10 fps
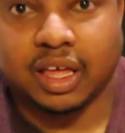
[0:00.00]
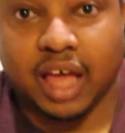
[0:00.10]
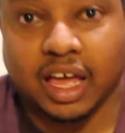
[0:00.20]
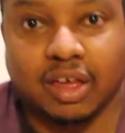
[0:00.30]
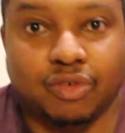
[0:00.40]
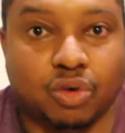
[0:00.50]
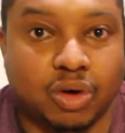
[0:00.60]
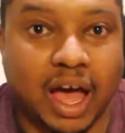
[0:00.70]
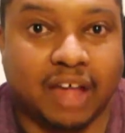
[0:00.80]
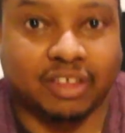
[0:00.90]
I give you
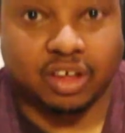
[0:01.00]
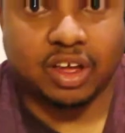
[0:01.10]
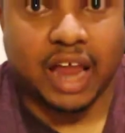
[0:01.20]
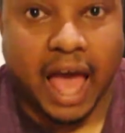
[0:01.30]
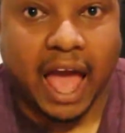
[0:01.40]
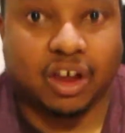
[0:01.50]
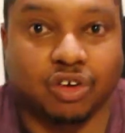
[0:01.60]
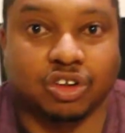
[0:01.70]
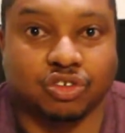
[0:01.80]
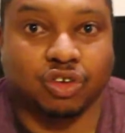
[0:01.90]
guys a good,
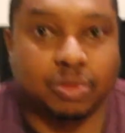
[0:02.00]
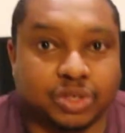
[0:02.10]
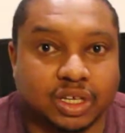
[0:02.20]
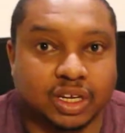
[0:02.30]
accurate description